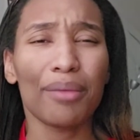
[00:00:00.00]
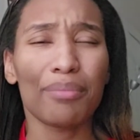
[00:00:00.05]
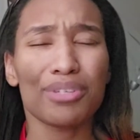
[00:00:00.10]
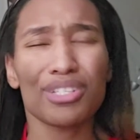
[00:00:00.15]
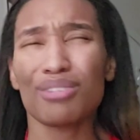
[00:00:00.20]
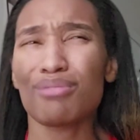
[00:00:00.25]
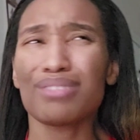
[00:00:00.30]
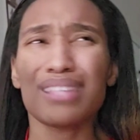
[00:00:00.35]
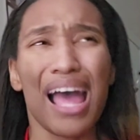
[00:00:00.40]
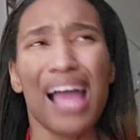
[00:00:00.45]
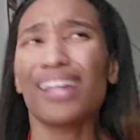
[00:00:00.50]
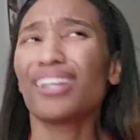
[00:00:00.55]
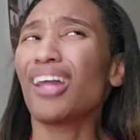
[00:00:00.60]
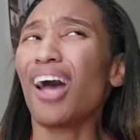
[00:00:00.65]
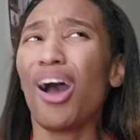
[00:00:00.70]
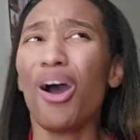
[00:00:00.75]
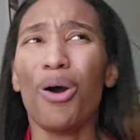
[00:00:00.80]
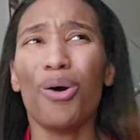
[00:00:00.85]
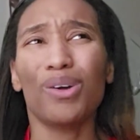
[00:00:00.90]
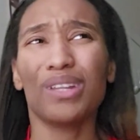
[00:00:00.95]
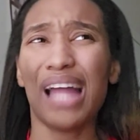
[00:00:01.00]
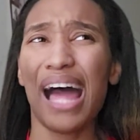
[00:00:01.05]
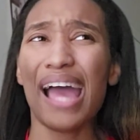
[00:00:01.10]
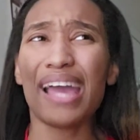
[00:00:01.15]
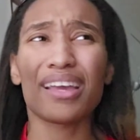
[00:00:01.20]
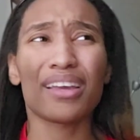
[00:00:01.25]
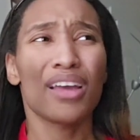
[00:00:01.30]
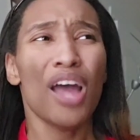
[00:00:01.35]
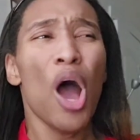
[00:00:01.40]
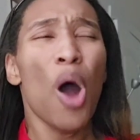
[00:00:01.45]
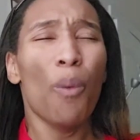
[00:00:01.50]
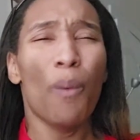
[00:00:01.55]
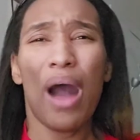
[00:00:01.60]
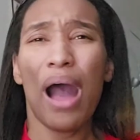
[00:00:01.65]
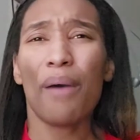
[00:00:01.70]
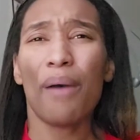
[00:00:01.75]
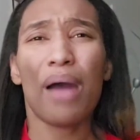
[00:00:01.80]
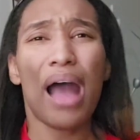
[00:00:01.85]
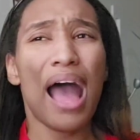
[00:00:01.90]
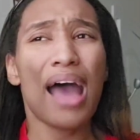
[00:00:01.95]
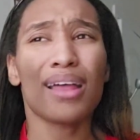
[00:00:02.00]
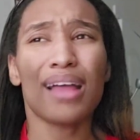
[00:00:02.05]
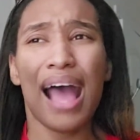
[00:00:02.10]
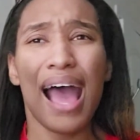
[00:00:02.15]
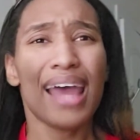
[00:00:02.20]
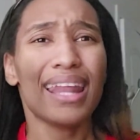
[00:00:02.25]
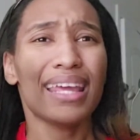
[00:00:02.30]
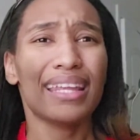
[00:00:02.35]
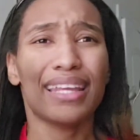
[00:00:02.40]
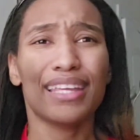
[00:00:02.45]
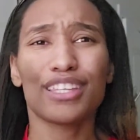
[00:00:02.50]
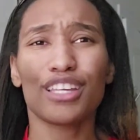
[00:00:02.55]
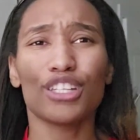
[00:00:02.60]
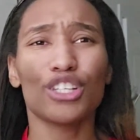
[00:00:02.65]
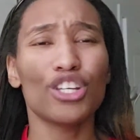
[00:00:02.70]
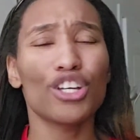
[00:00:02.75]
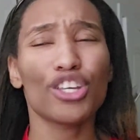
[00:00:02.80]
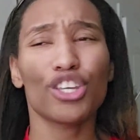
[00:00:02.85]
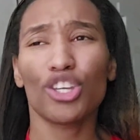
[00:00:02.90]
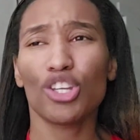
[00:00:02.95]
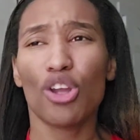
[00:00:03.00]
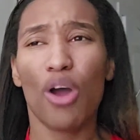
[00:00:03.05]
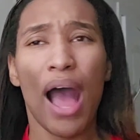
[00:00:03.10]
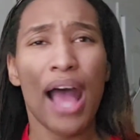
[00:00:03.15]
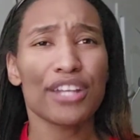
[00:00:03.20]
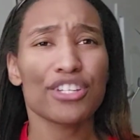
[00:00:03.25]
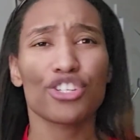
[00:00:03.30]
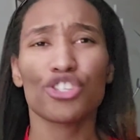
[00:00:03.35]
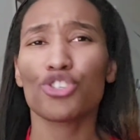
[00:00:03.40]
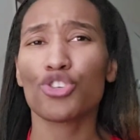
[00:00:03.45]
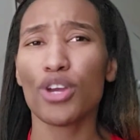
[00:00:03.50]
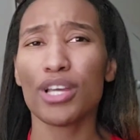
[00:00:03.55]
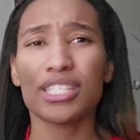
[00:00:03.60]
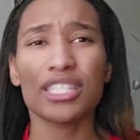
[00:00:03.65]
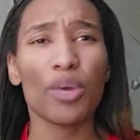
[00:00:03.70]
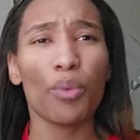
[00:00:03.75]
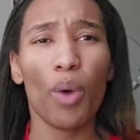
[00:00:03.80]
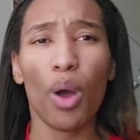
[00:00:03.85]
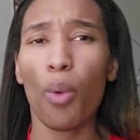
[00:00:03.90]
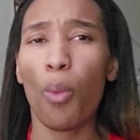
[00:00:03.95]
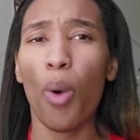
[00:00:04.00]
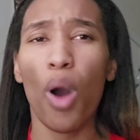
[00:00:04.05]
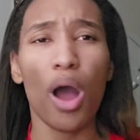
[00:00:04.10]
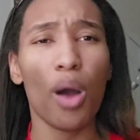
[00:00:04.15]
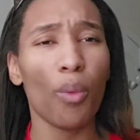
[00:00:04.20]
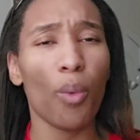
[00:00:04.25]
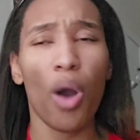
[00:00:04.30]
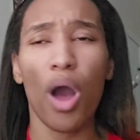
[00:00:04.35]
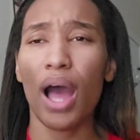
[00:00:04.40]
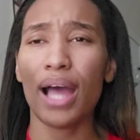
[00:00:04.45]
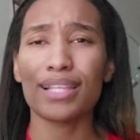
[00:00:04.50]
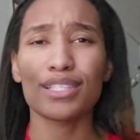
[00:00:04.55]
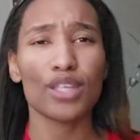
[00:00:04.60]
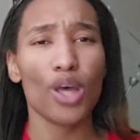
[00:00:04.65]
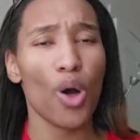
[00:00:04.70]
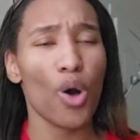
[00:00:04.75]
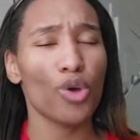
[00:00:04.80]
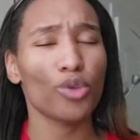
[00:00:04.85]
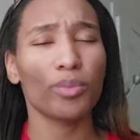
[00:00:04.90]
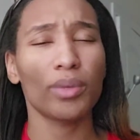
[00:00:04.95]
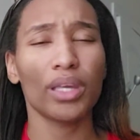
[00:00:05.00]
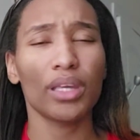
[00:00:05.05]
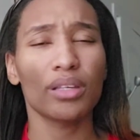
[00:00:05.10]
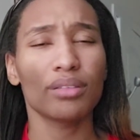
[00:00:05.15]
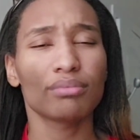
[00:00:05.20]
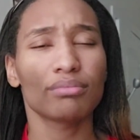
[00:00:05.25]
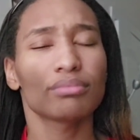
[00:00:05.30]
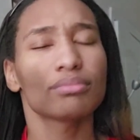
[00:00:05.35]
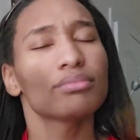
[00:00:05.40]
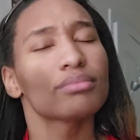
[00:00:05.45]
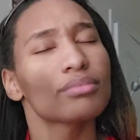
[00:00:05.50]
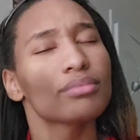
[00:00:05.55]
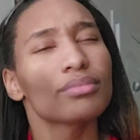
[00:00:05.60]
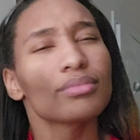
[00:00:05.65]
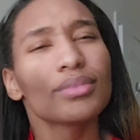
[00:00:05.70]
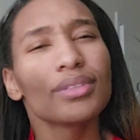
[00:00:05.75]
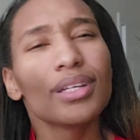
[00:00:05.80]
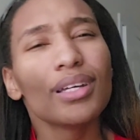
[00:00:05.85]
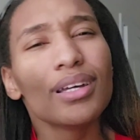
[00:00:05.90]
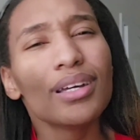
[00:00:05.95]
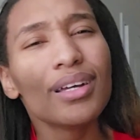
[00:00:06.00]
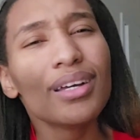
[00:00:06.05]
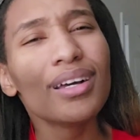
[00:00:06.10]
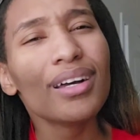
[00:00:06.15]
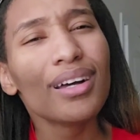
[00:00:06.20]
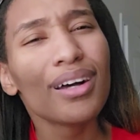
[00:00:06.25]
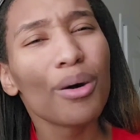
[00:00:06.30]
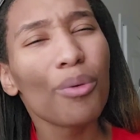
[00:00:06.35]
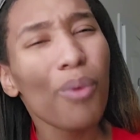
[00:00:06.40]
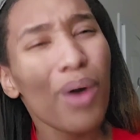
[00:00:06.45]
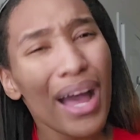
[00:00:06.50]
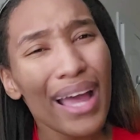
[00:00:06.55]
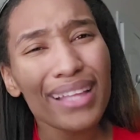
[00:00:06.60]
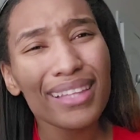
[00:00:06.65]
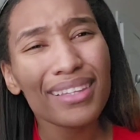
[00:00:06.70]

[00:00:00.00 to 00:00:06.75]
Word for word: And she was like, No, like, well, I, I didn't need to look, you know, I just trusted what Walt Juan told me. What?